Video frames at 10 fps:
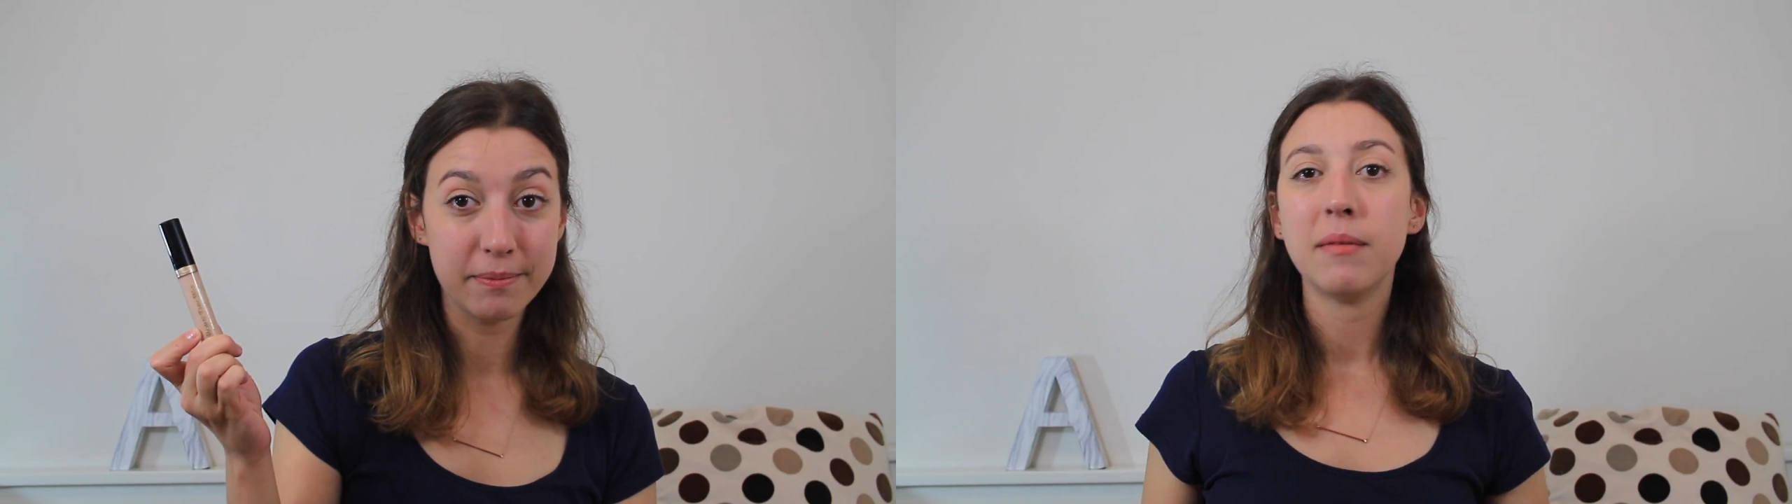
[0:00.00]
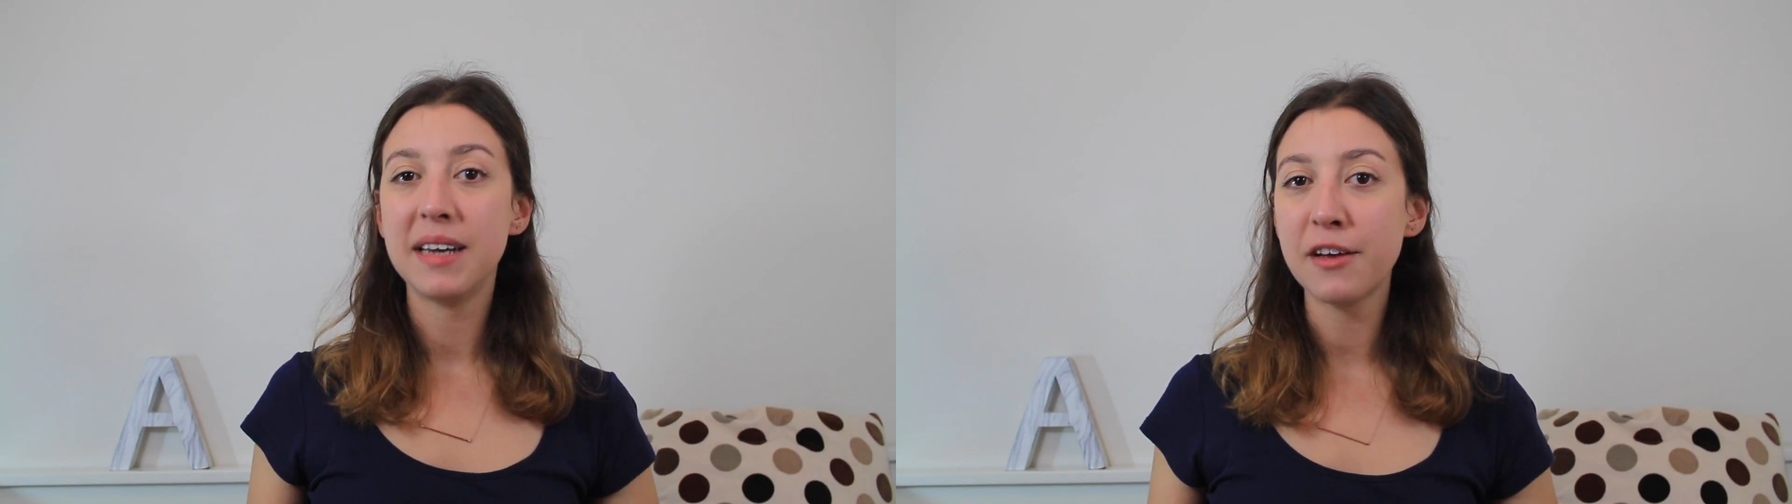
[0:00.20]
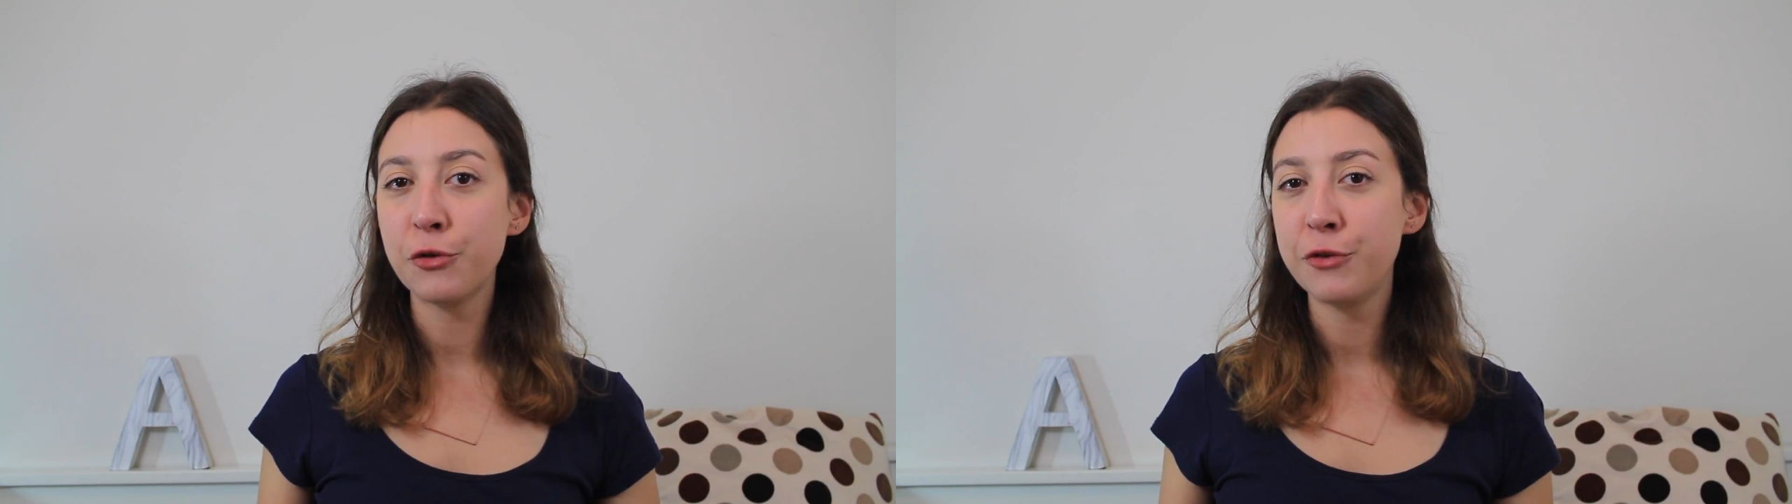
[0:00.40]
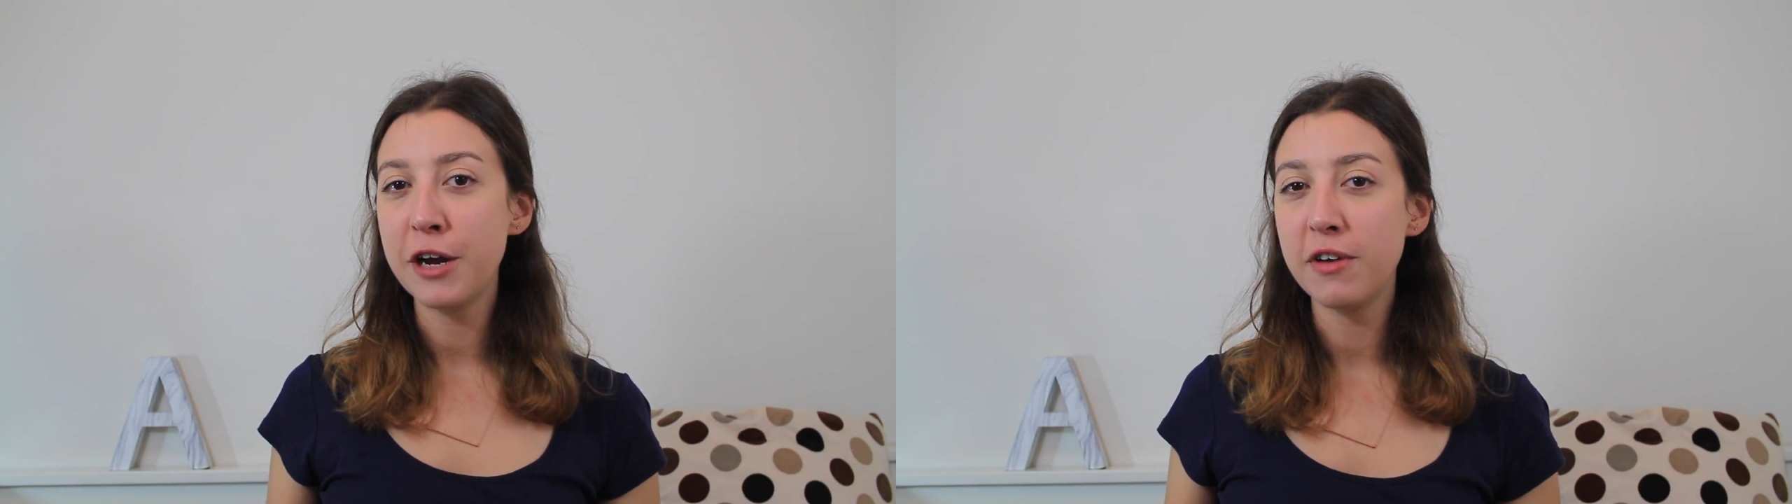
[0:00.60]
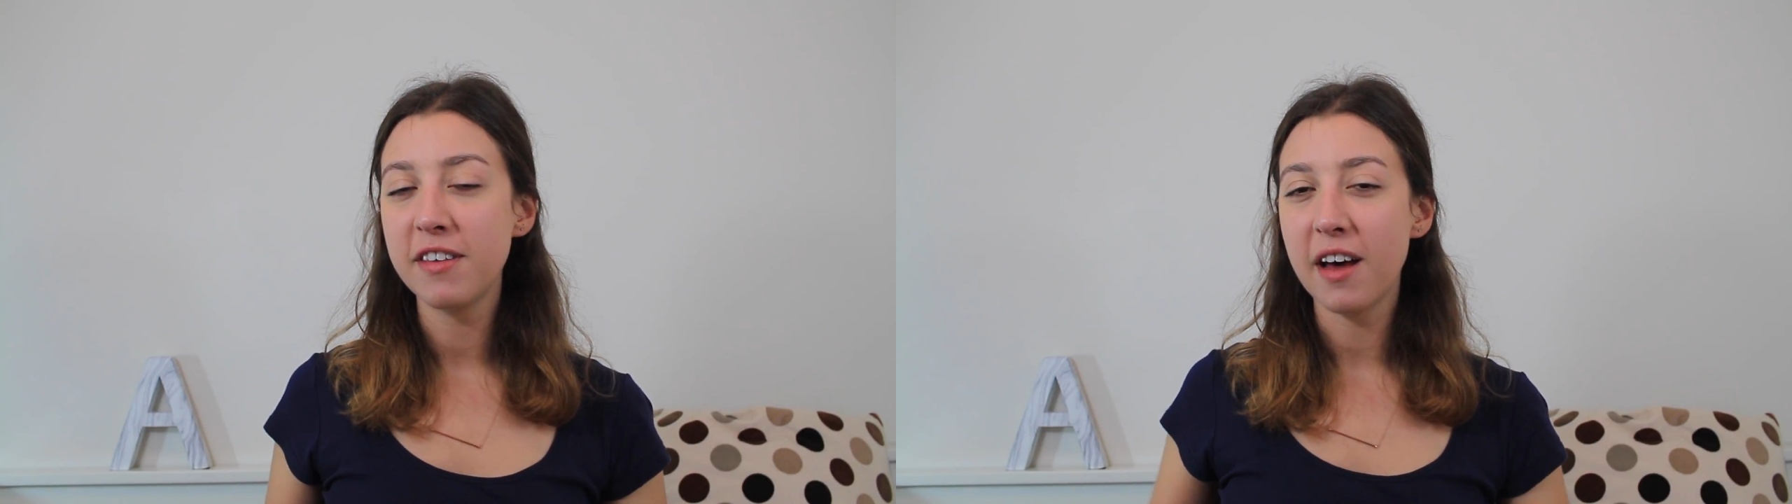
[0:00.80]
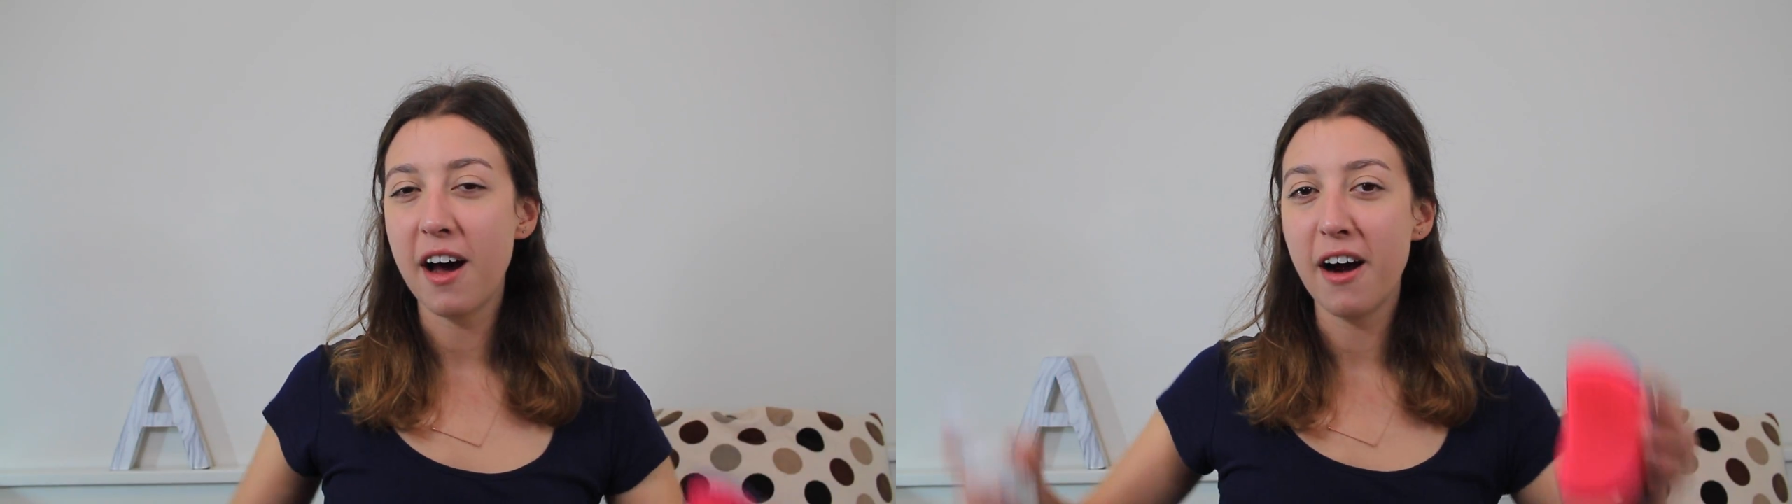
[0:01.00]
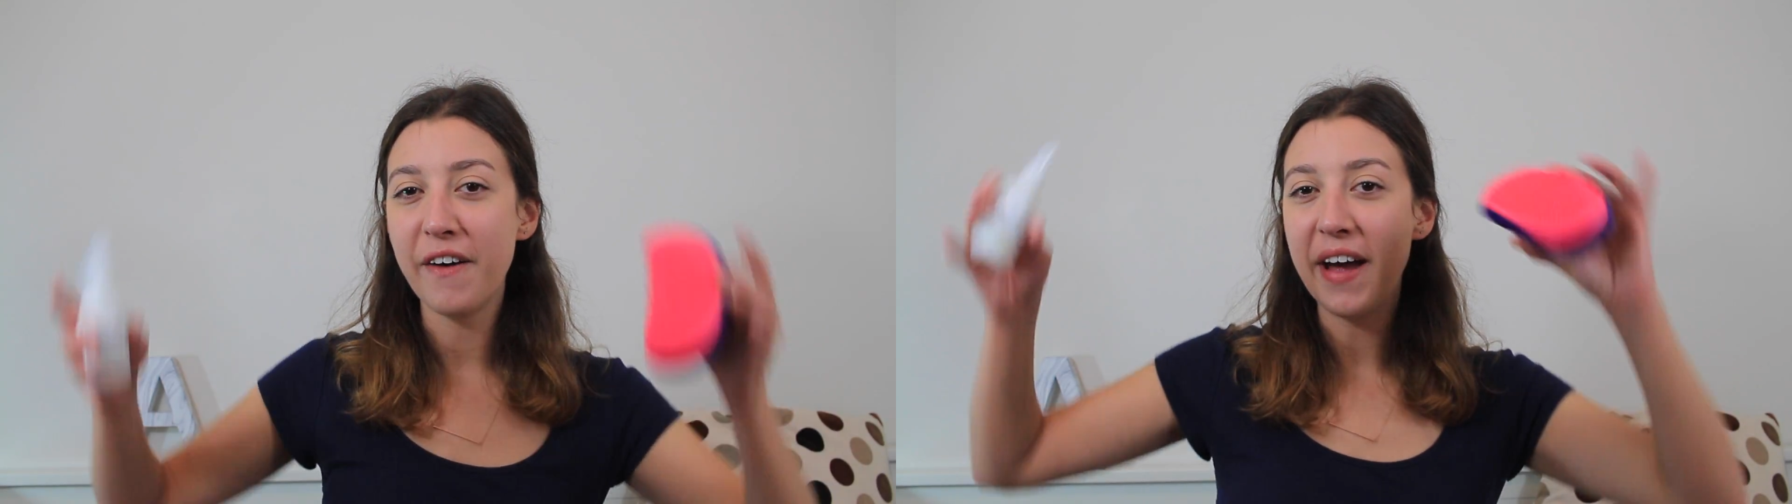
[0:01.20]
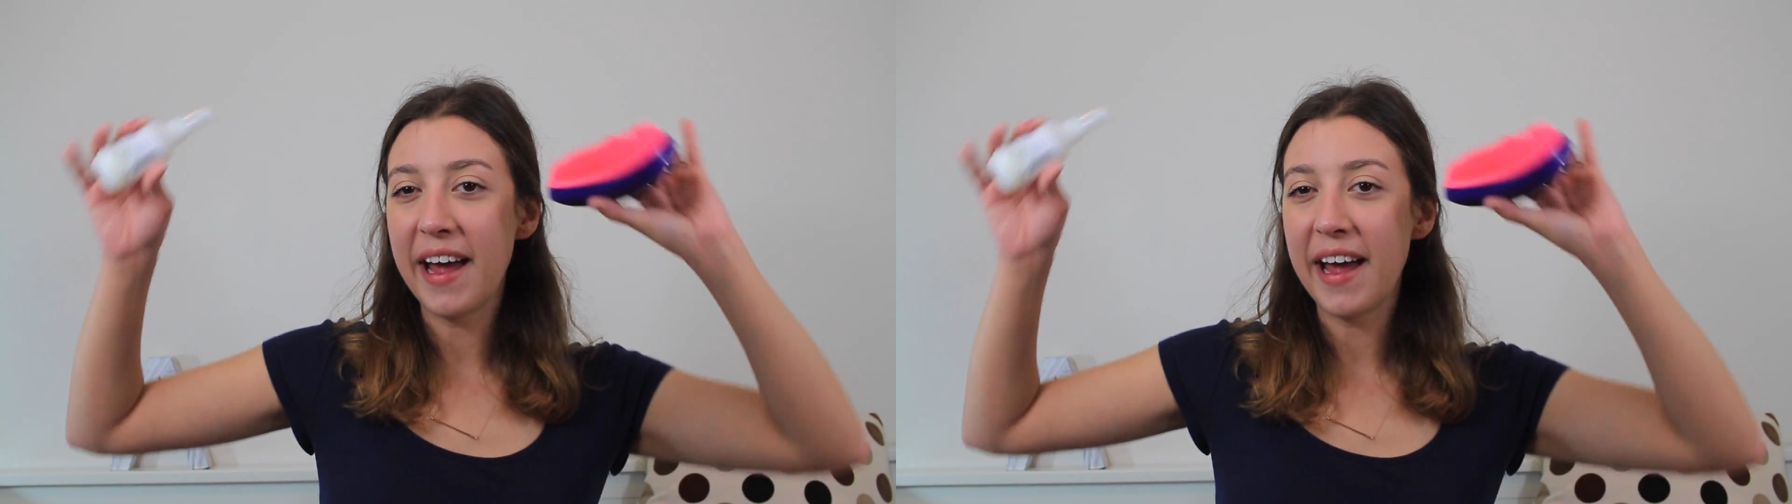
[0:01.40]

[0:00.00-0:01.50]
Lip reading: My next two favorites are